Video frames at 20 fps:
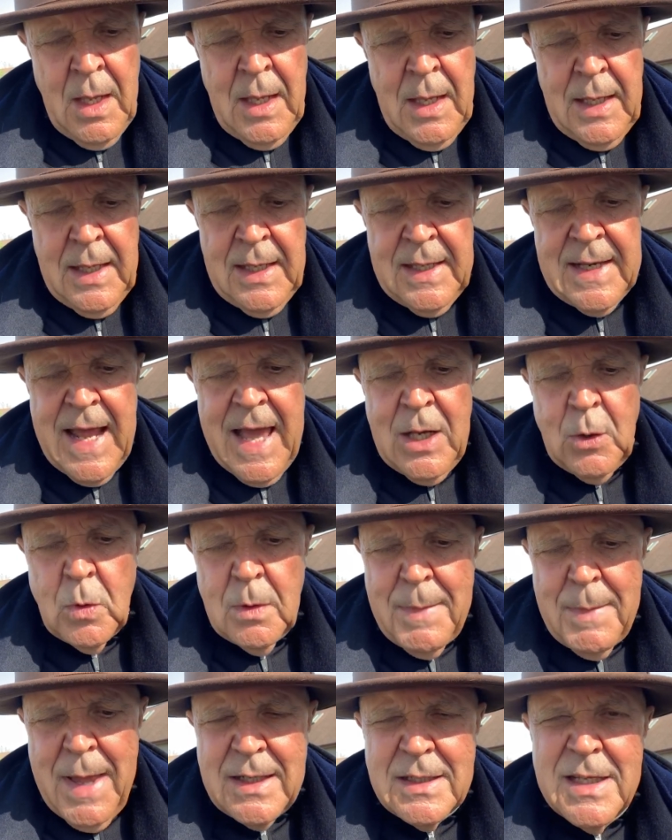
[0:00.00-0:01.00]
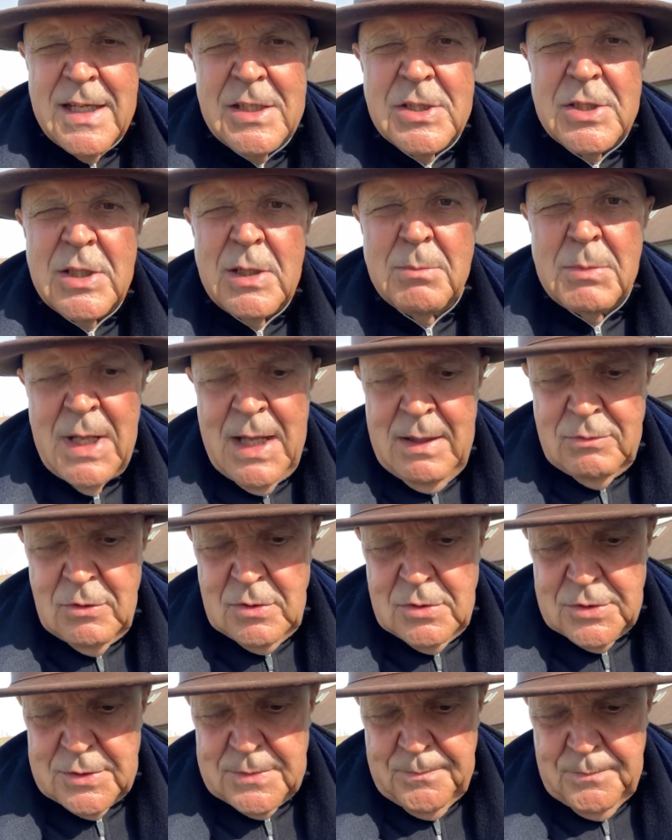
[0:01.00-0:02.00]
Inadequate magnesium
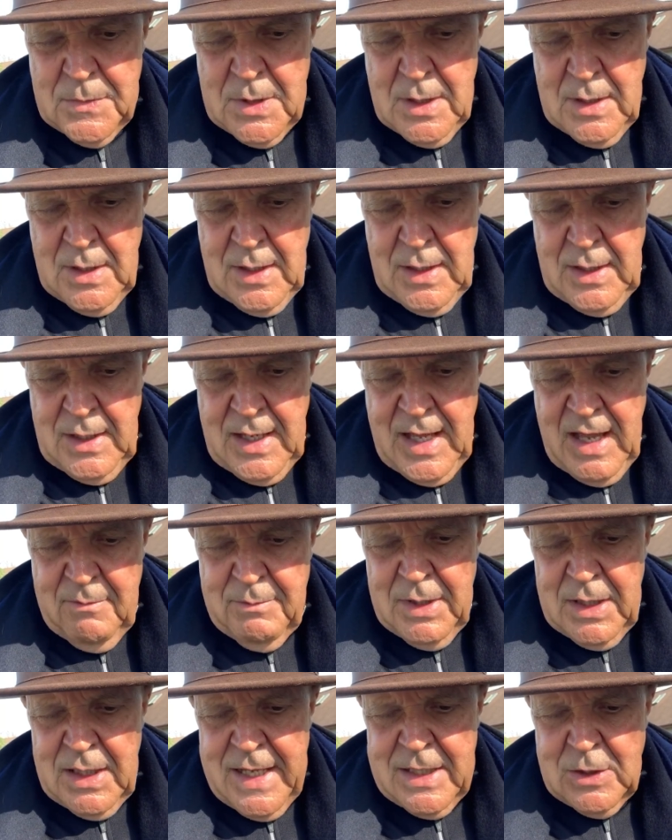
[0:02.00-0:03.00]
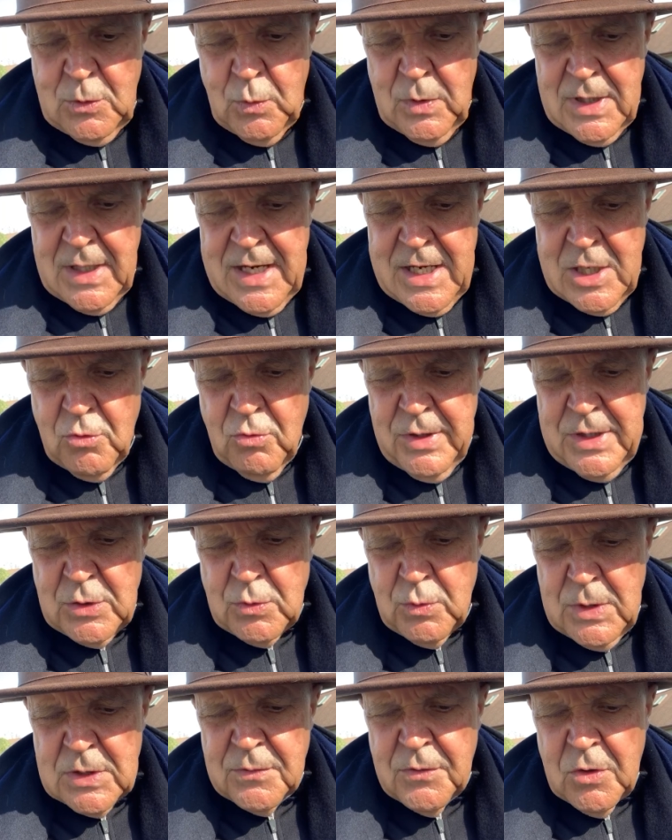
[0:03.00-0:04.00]
levels have been linked with an
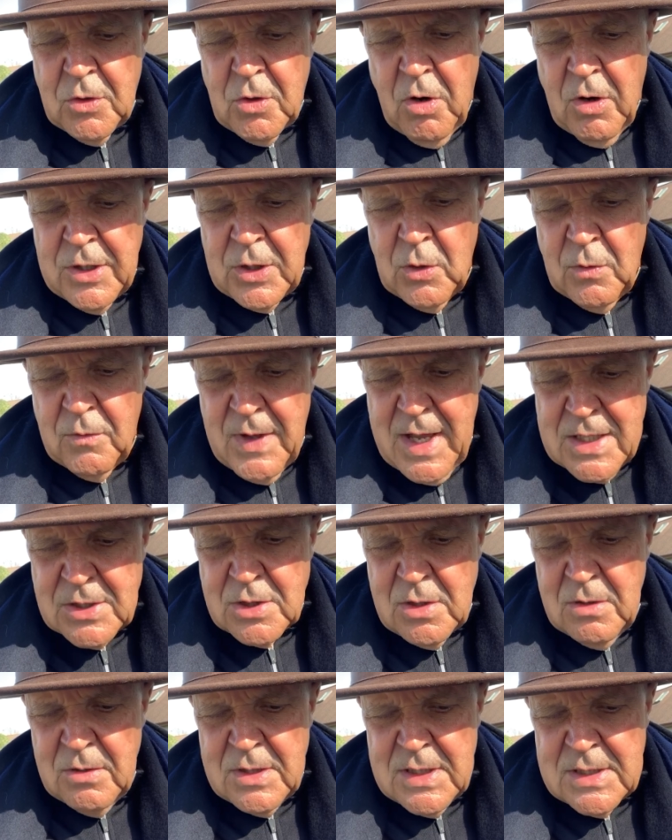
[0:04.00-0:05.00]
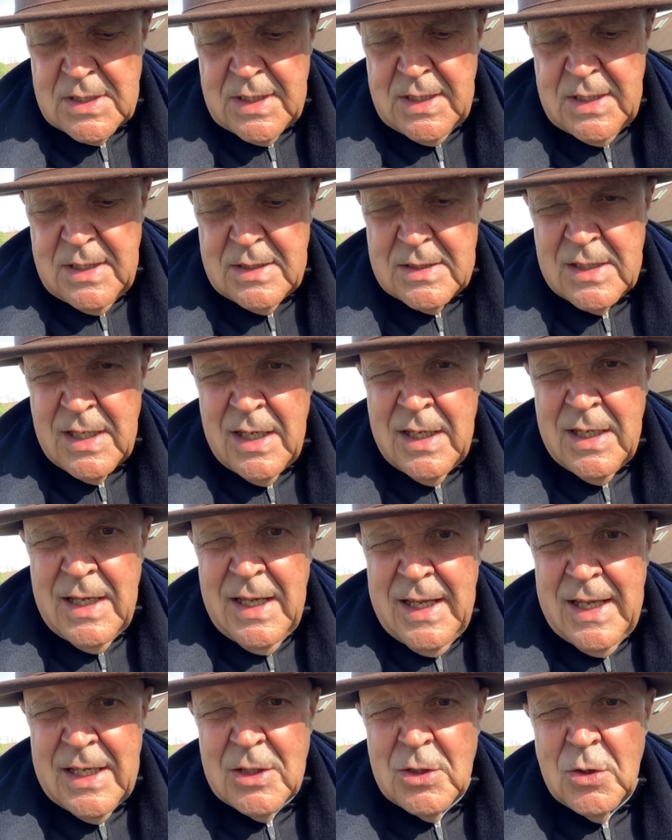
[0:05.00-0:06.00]
increased risk for cardiovascular disease,
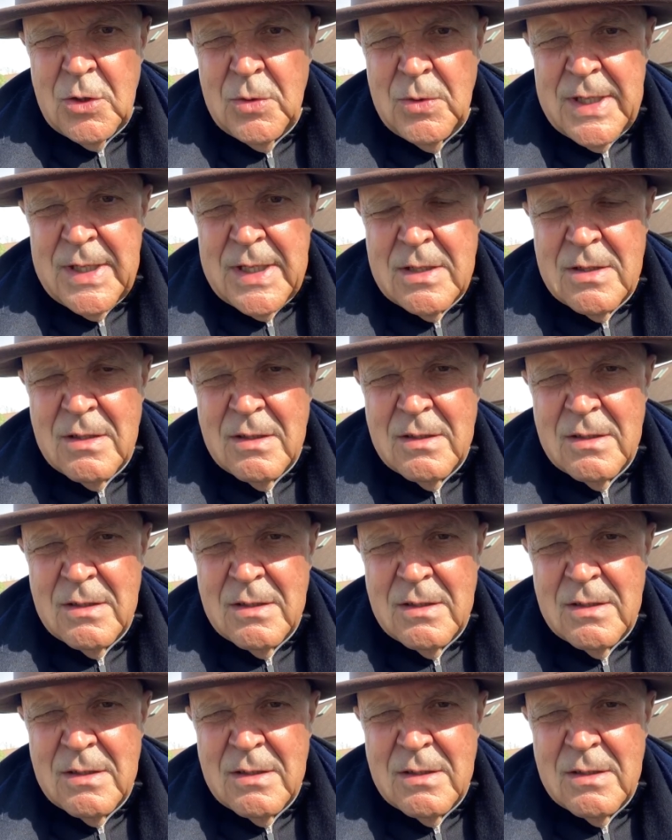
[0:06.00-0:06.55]
including